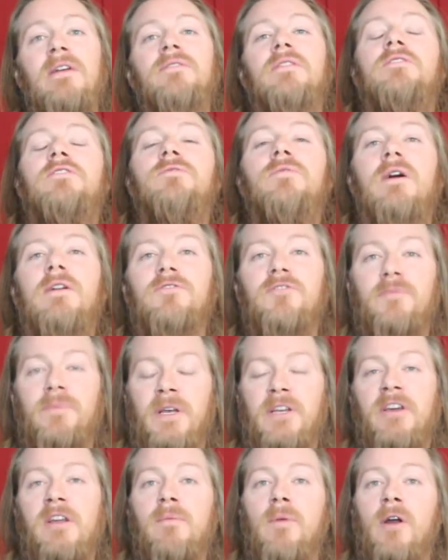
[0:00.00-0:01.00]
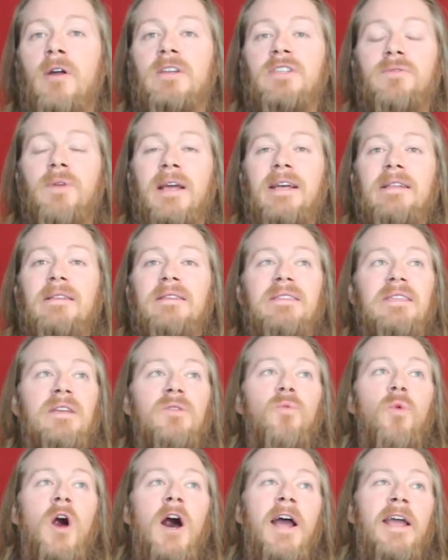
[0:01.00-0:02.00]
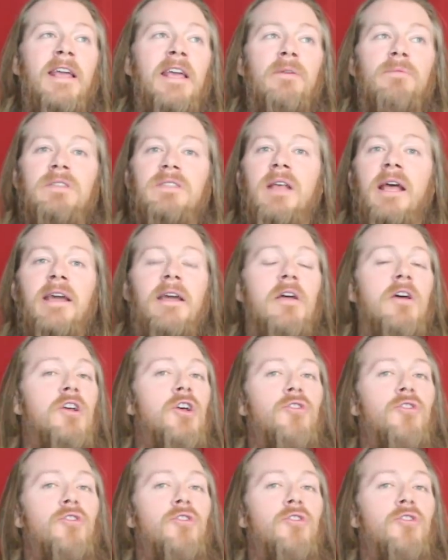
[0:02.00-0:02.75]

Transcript: the 200 million mark, so I can see why he was like,